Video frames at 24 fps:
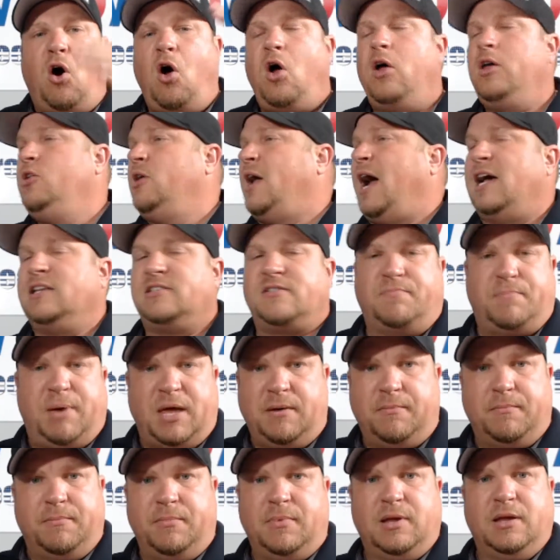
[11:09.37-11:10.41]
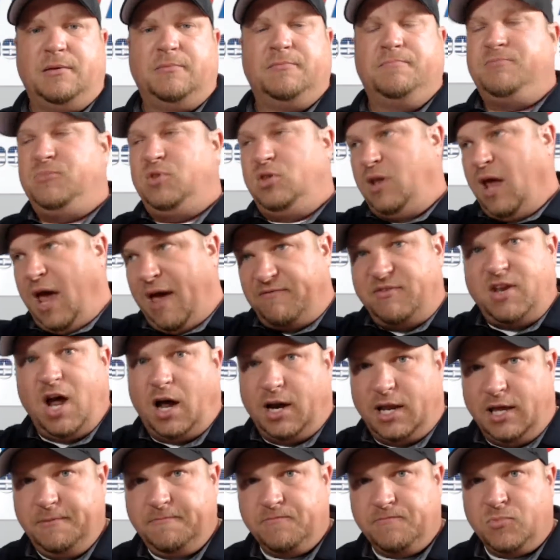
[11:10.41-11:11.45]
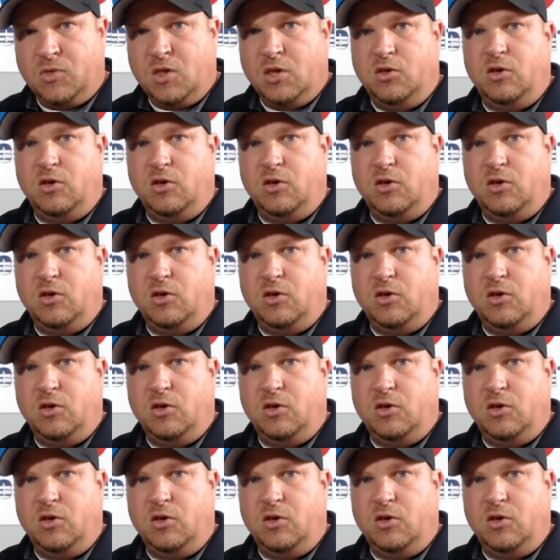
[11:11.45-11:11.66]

all you guys have done it.